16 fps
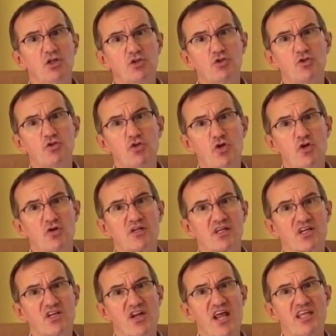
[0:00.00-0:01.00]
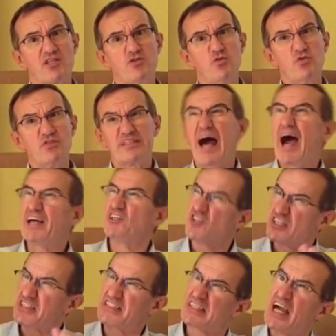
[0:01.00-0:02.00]
to your great news, "I
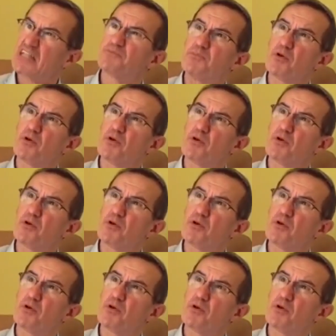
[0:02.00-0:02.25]
just got